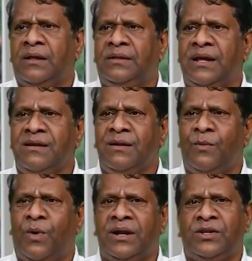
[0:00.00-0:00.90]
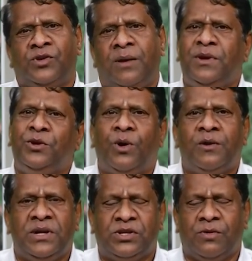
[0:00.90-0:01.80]
Then Warden, Swami,
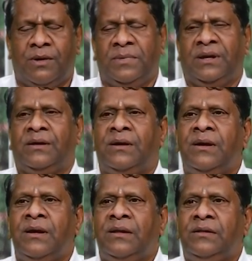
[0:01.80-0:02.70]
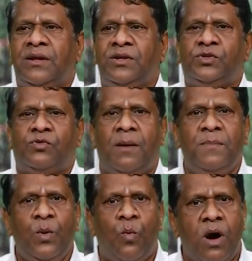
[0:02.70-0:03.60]
your wish, Swami. Then
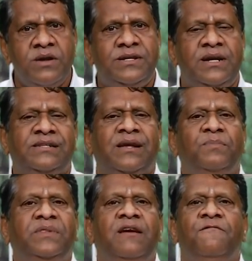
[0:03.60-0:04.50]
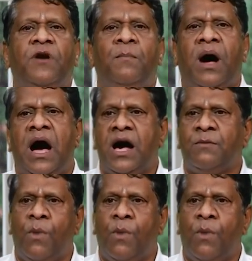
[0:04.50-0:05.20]
Swami wanted something from our